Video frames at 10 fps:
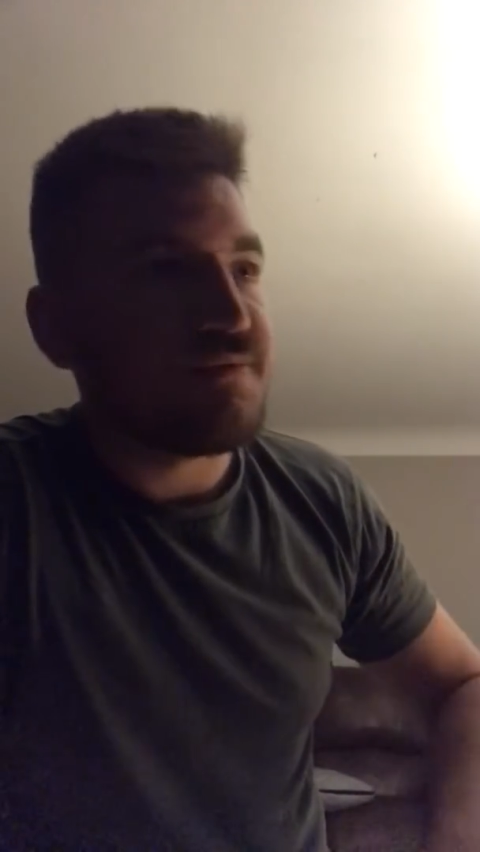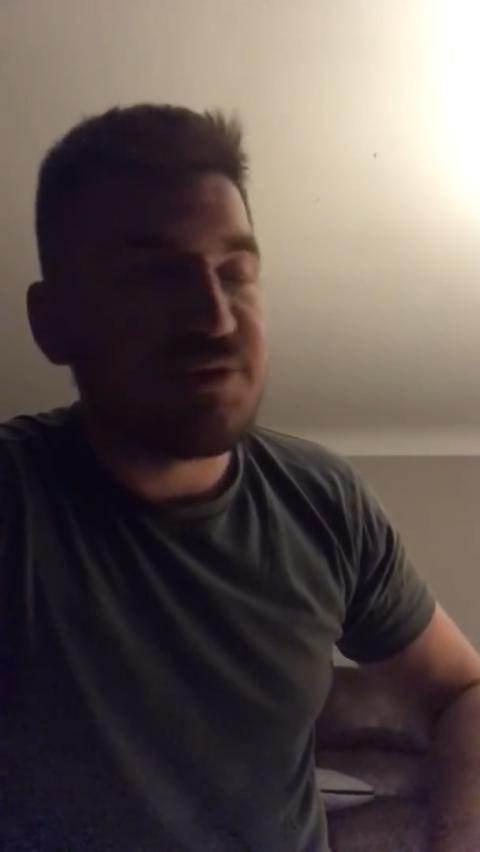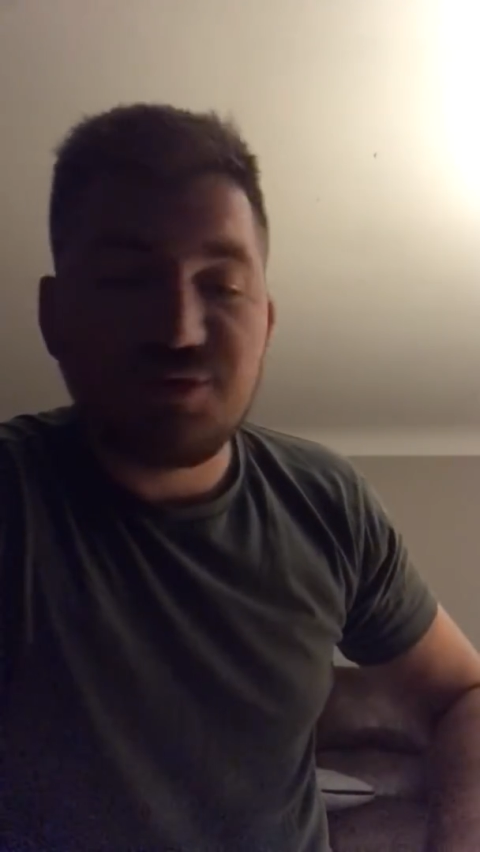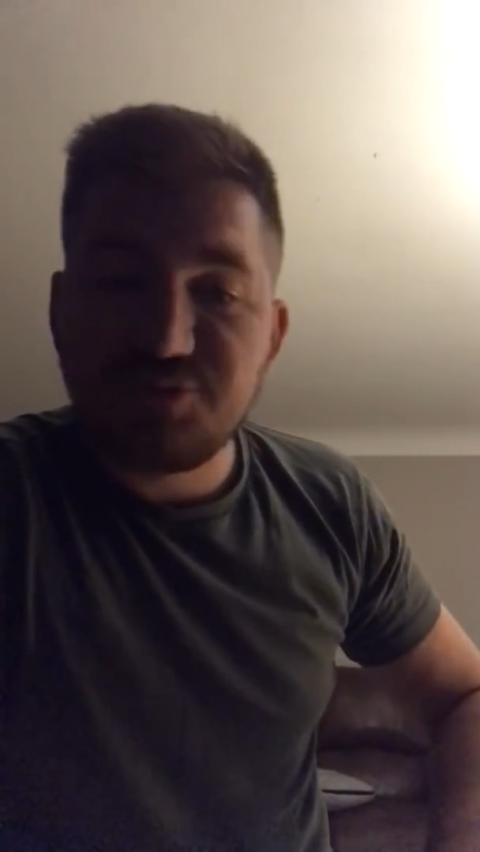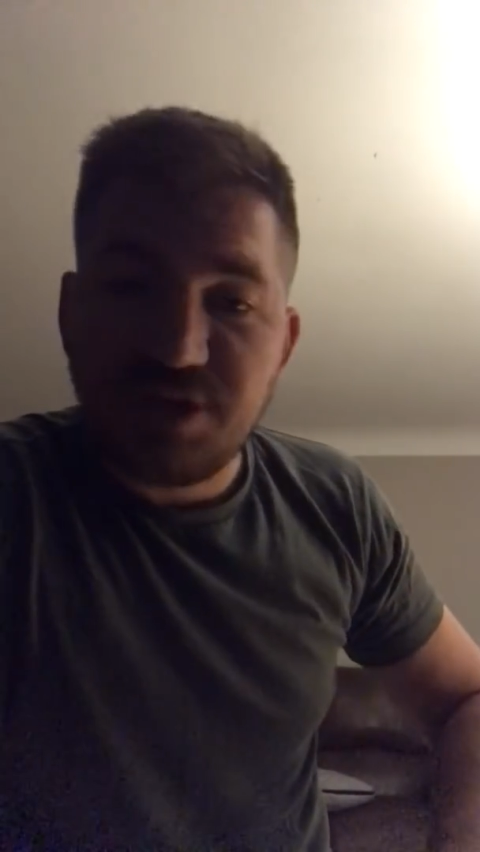if
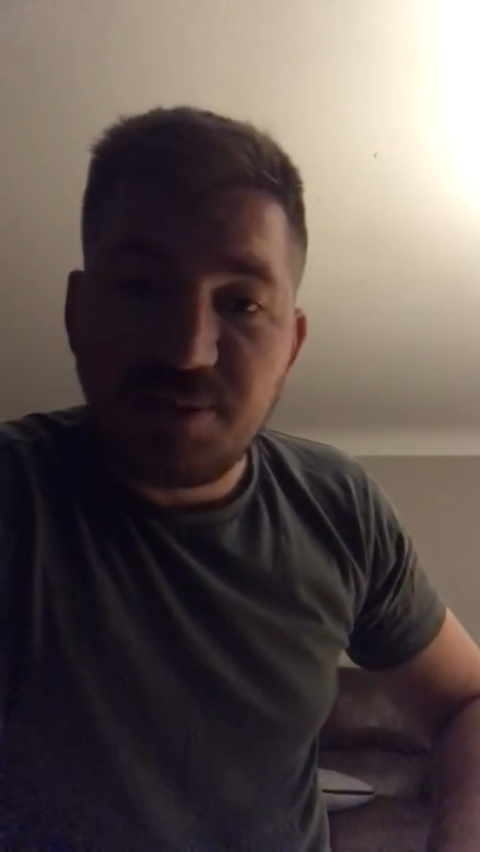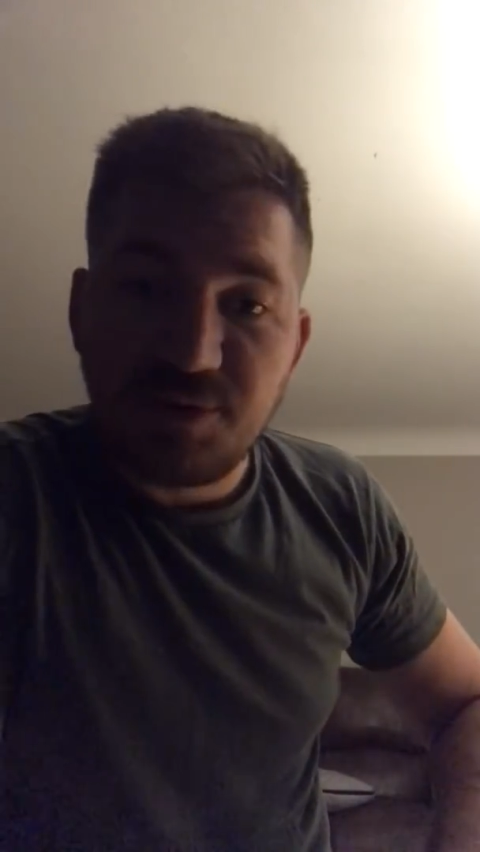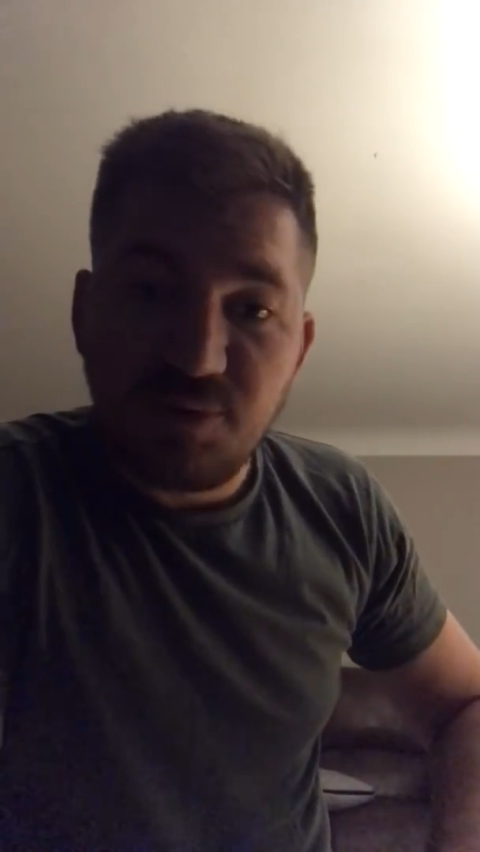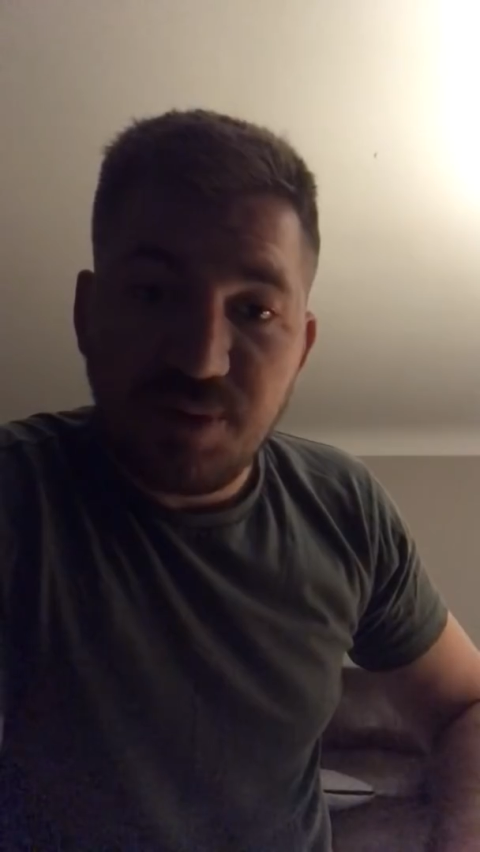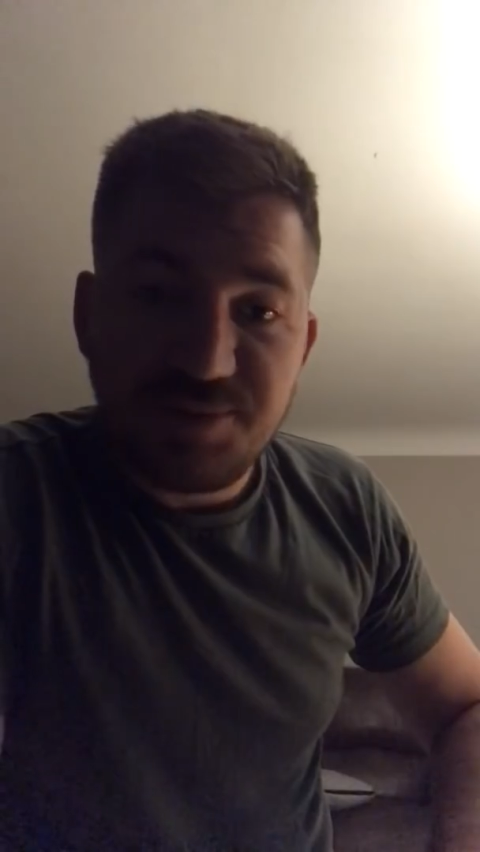you use
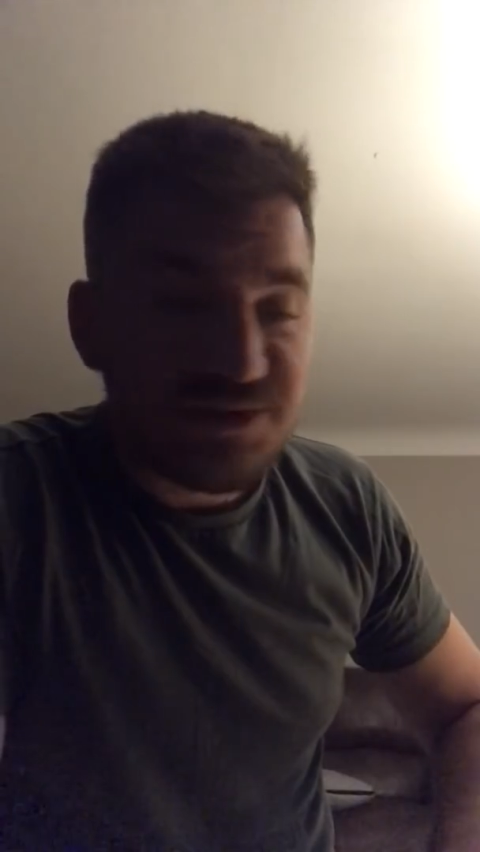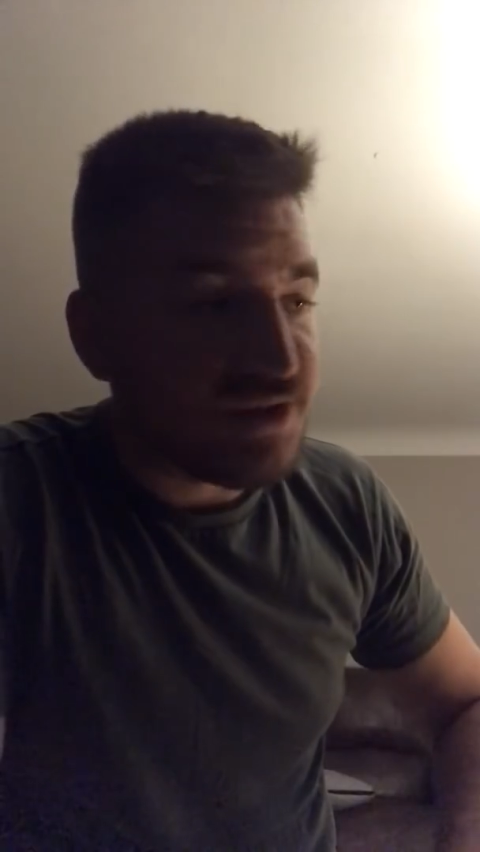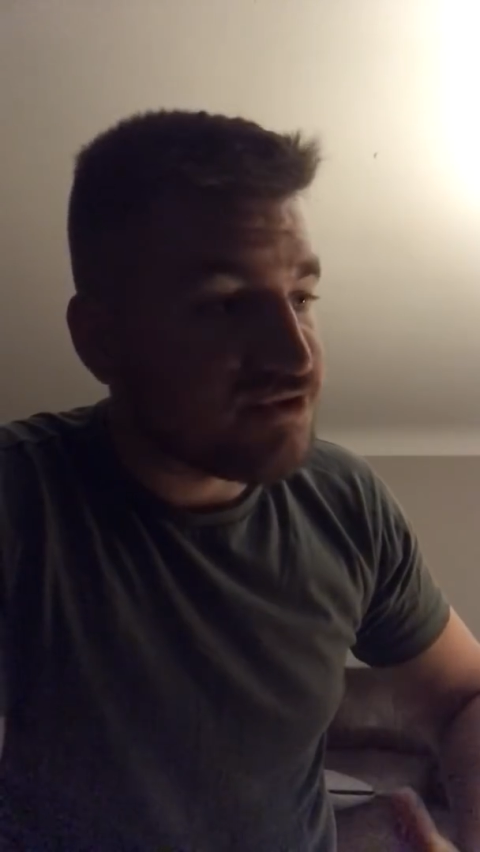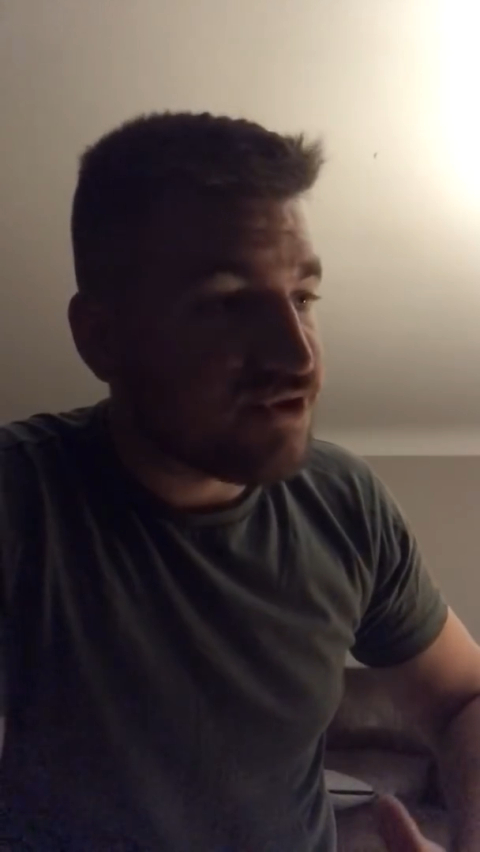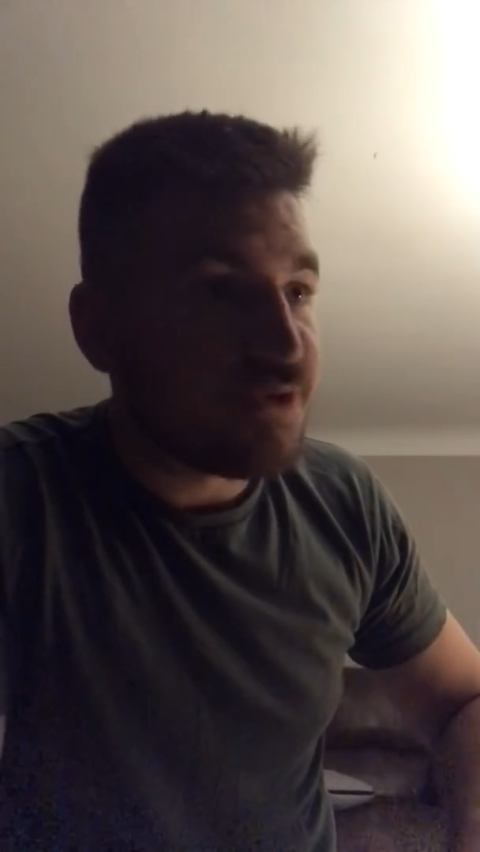chemical weapons
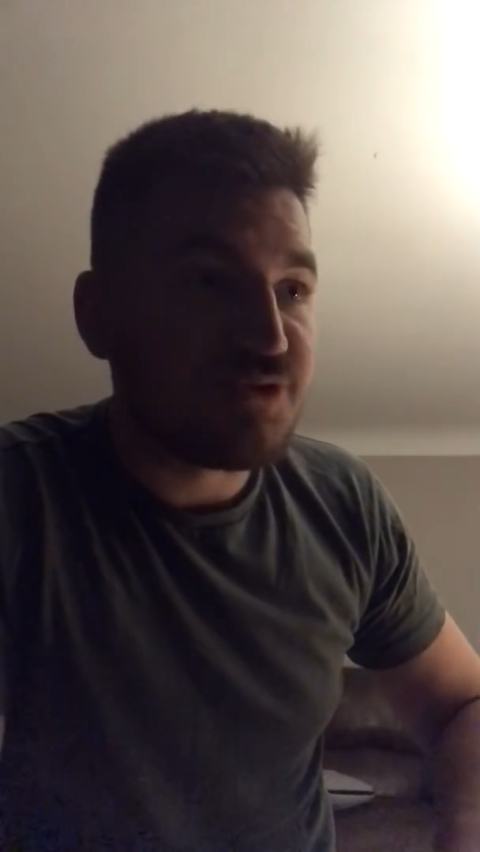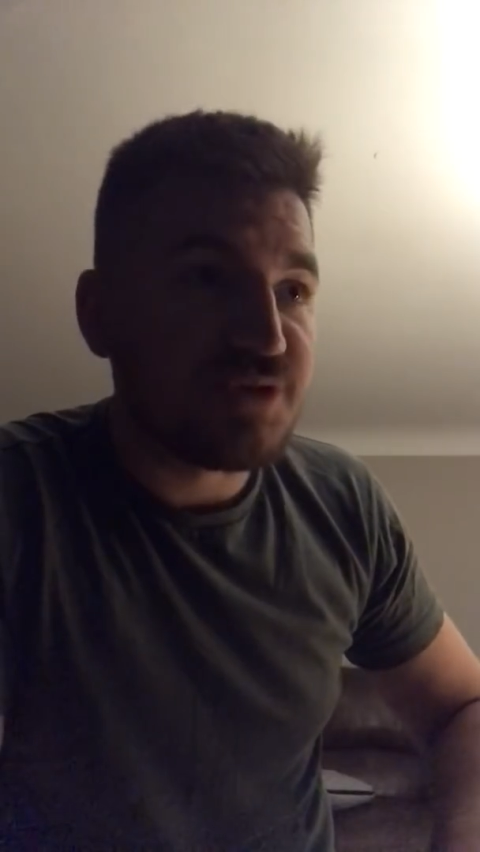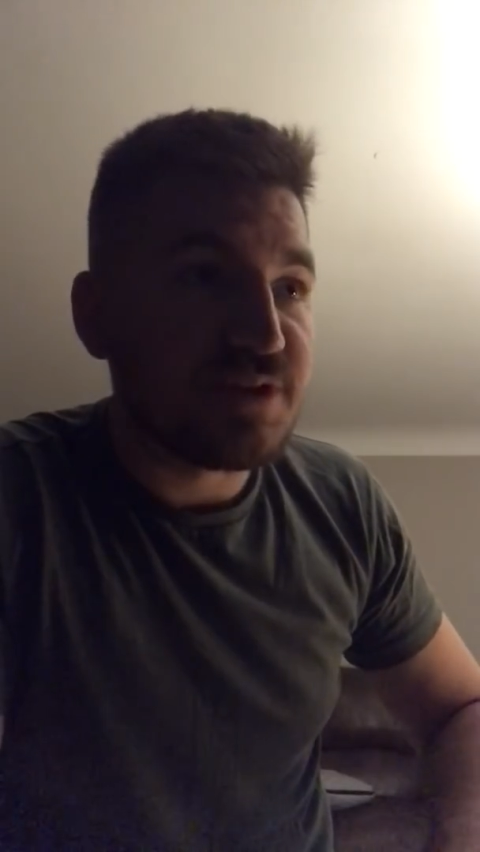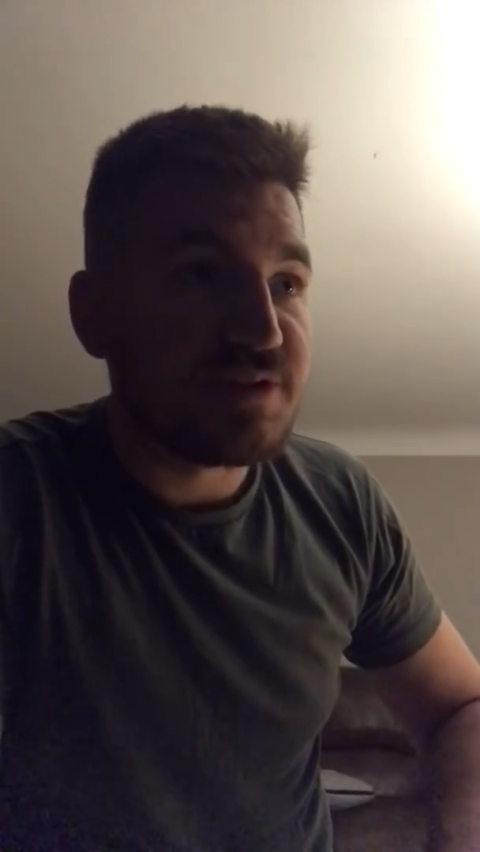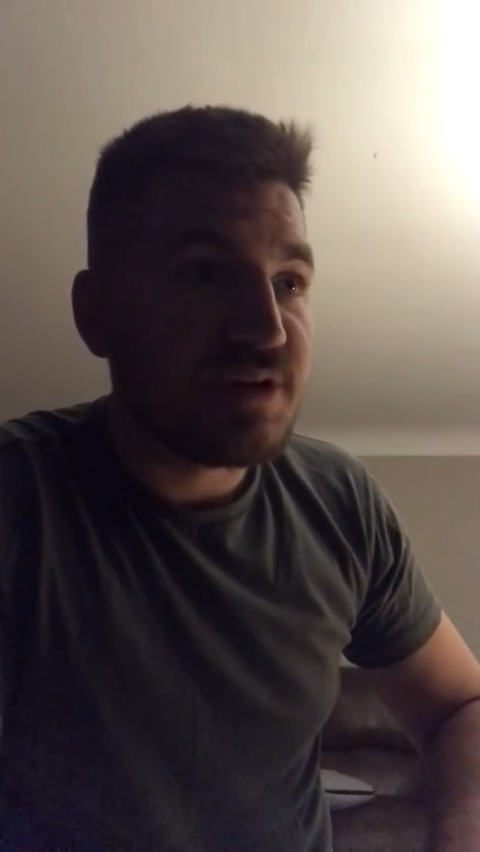on
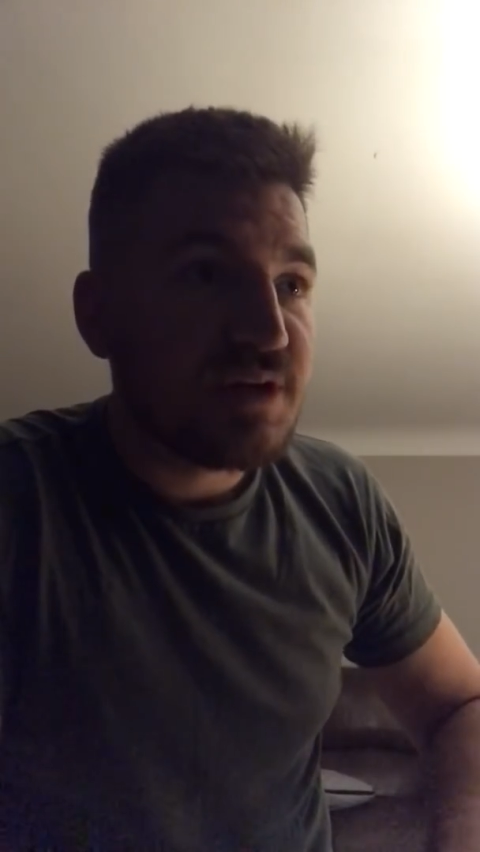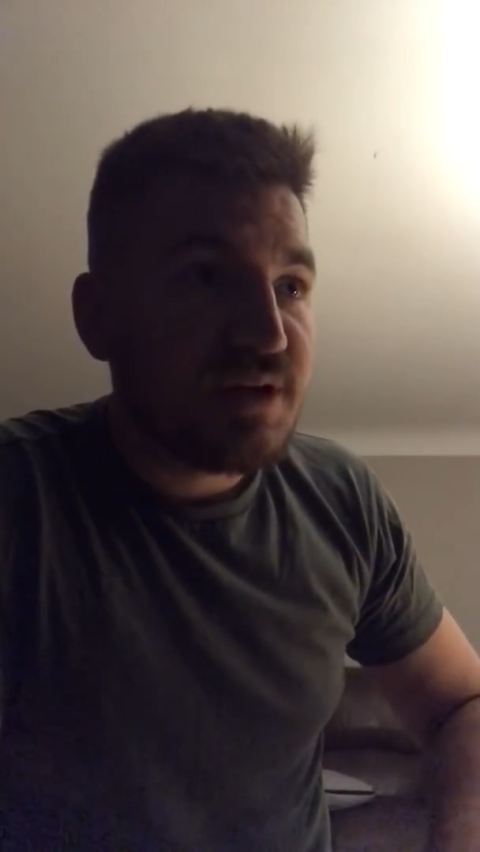children and